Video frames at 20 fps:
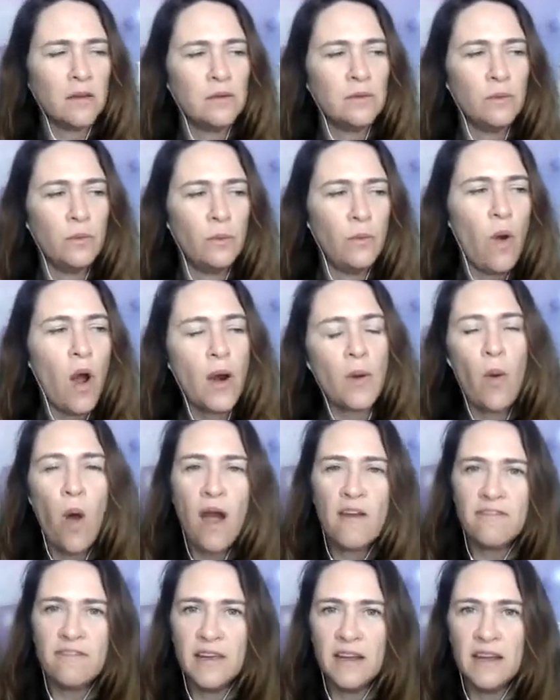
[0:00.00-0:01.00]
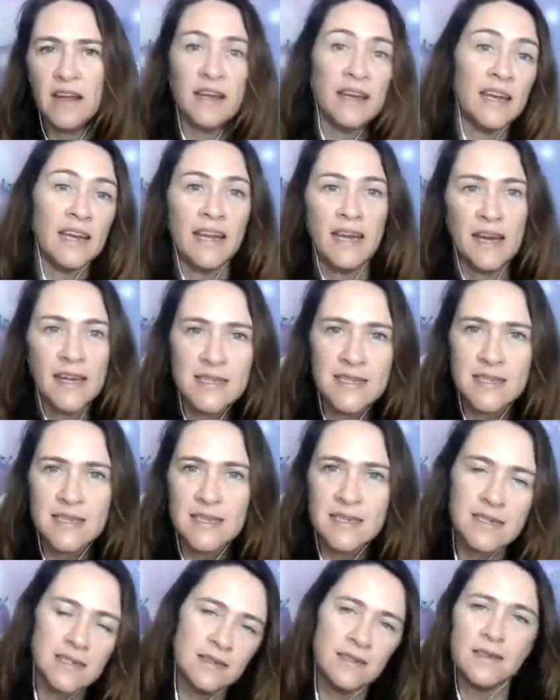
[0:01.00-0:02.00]
well, why do I feel it and he doesn't,
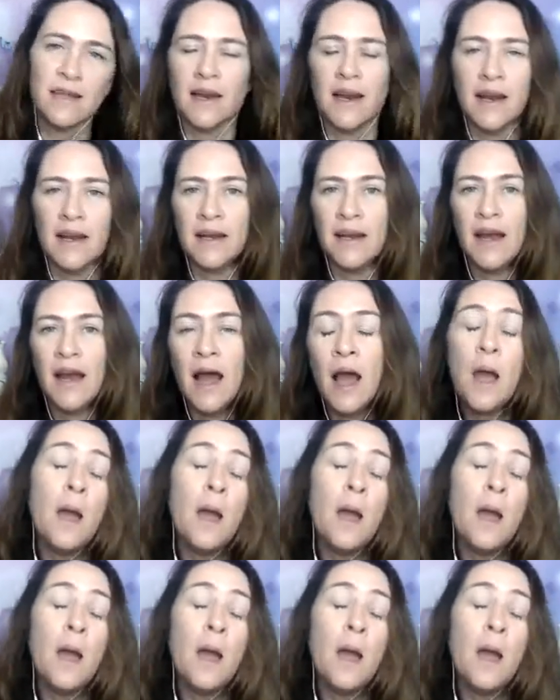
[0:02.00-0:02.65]
and da-da-da-da.